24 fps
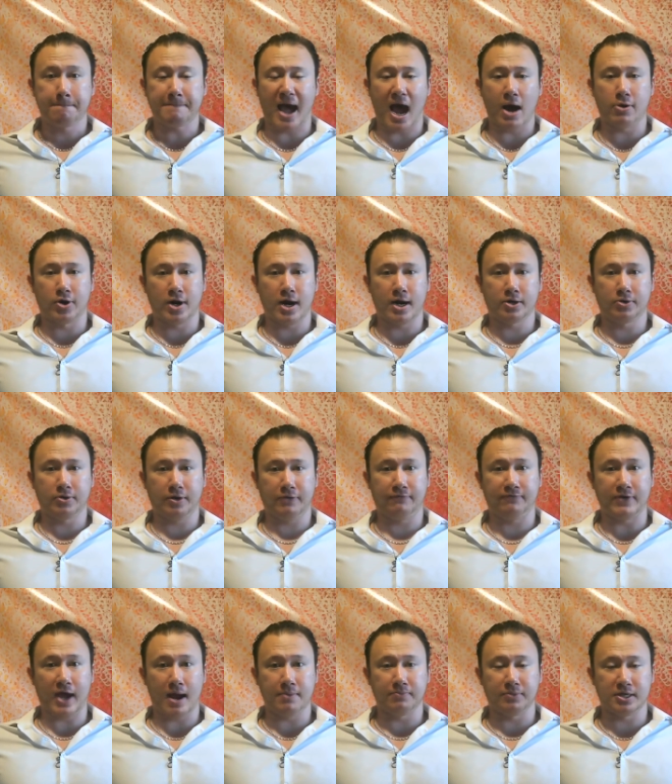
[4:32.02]

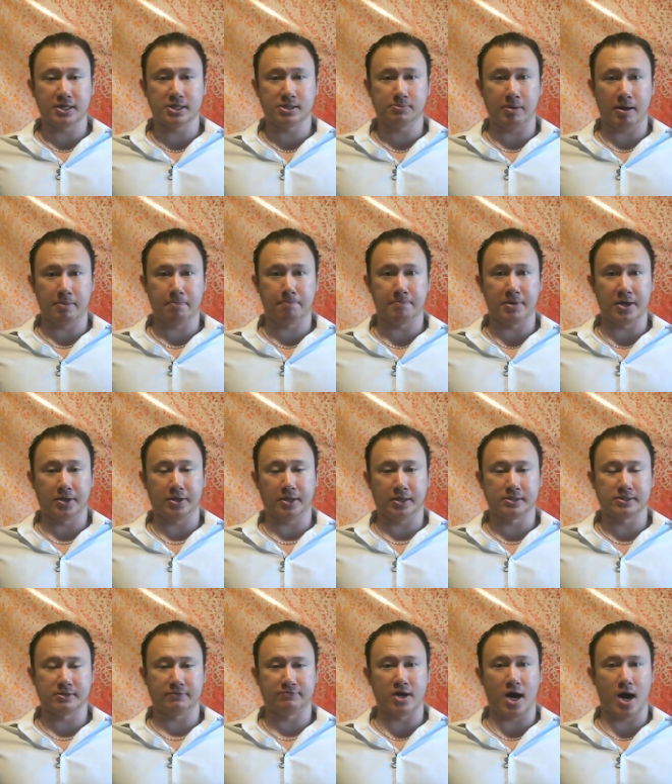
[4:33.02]
power-hungry families spend
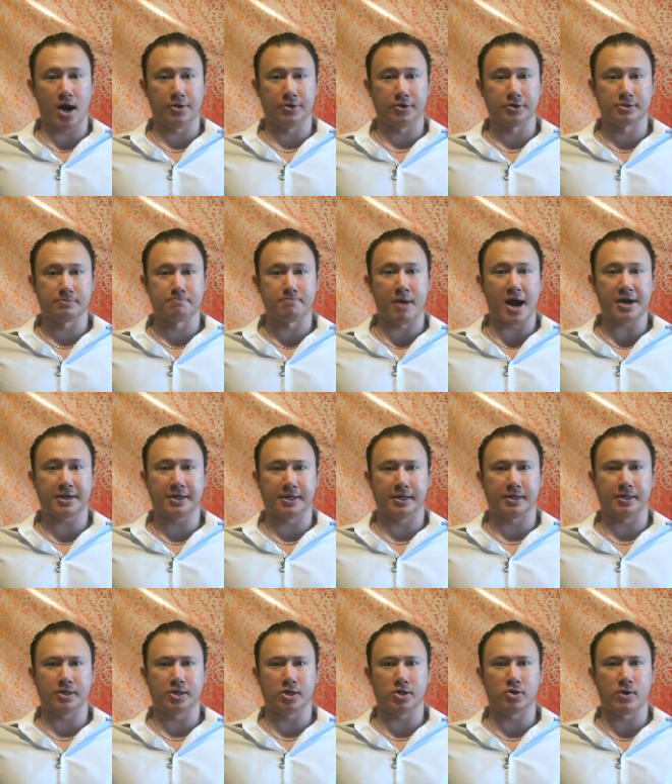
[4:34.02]
billions of dollars
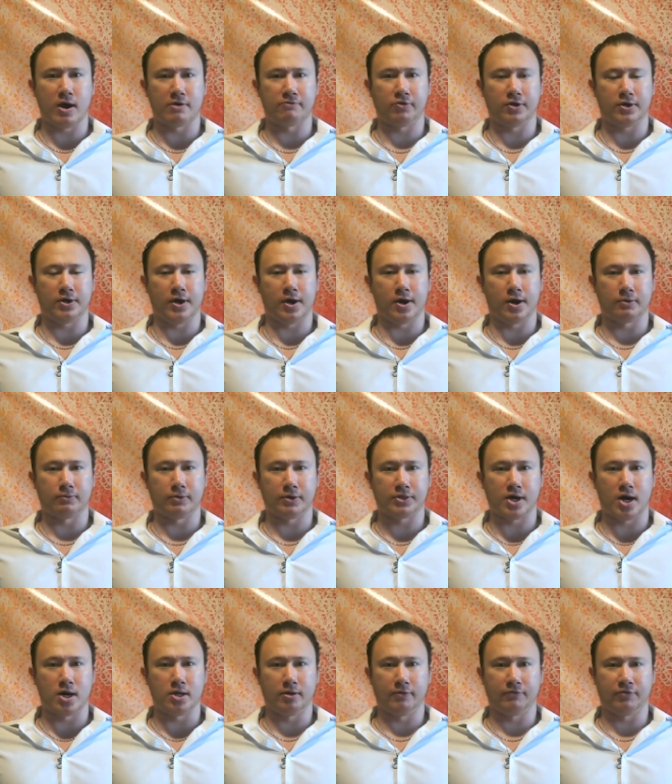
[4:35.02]
marketing you every year
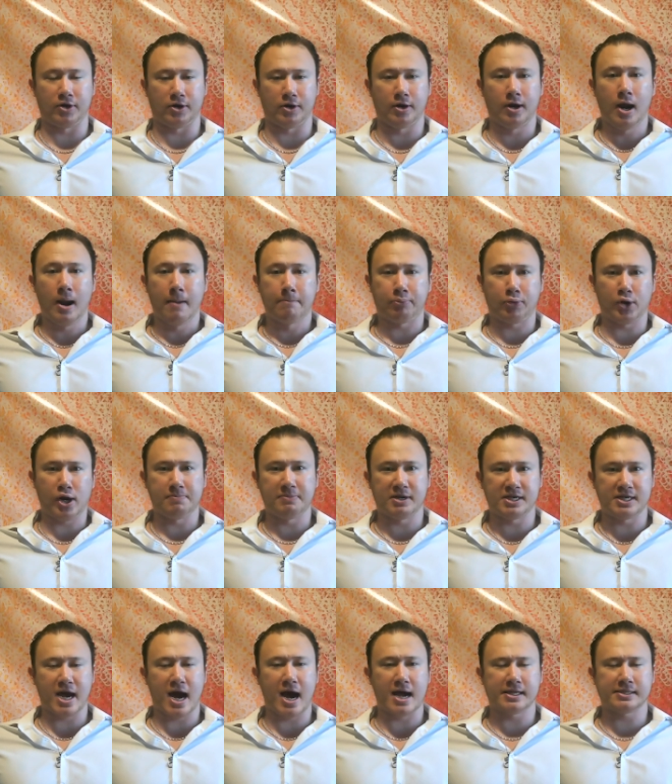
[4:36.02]
with all of their
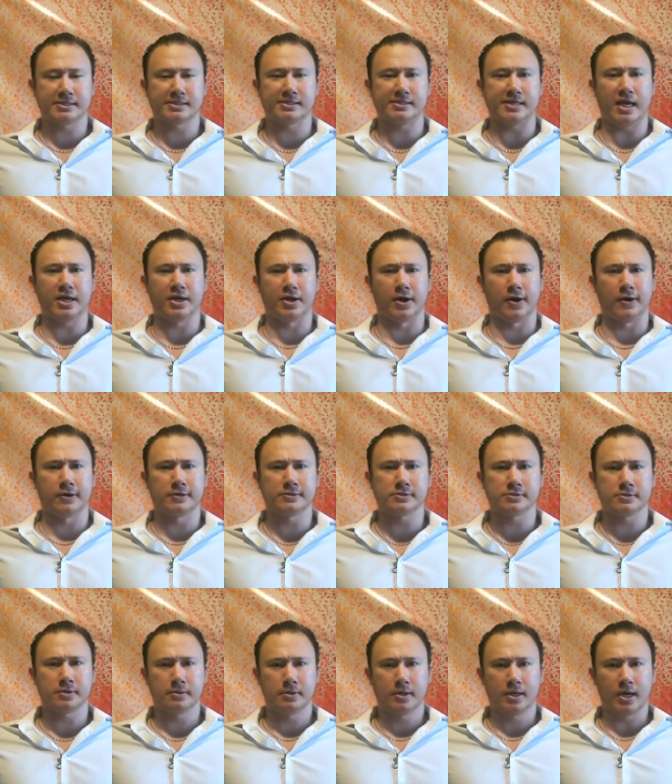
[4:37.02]
prima donna
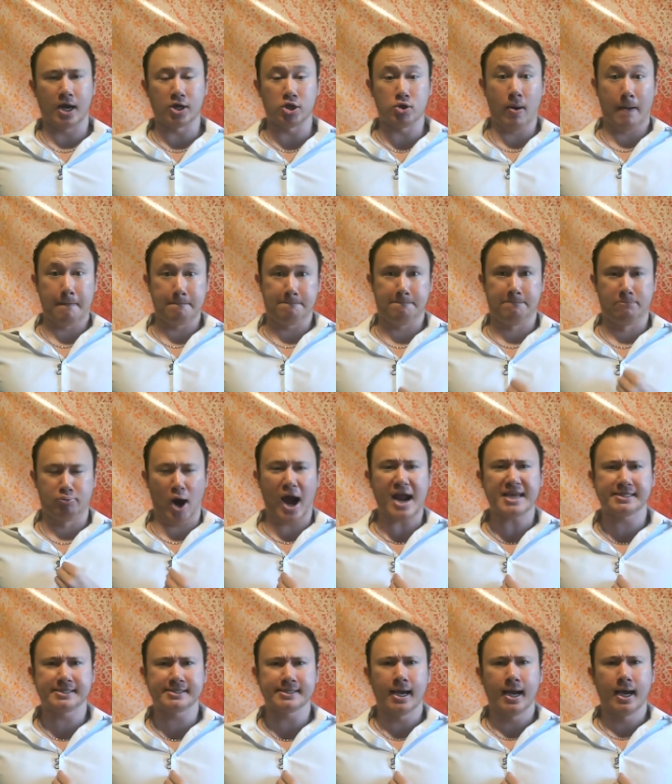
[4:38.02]
singers, and you
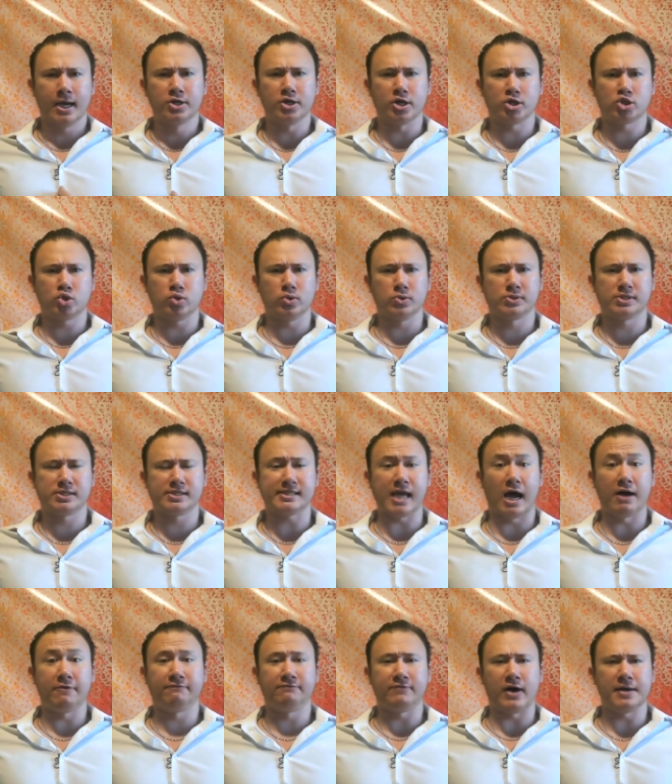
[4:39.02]
embrace your true
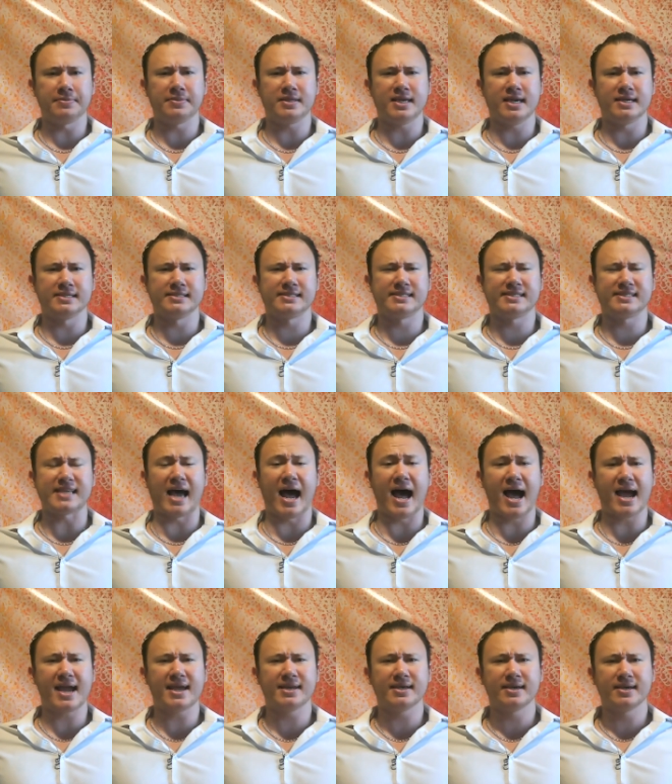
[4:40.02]
self on the
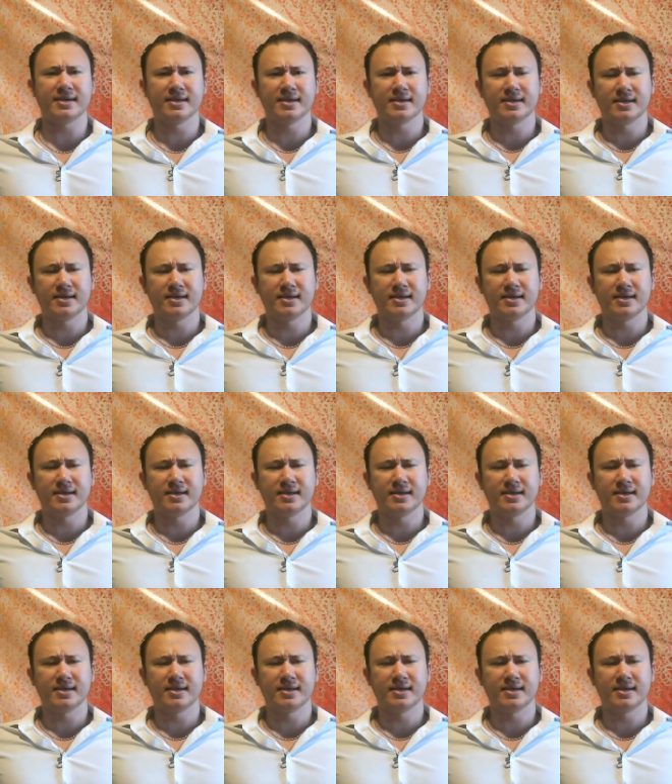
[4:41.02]
inside,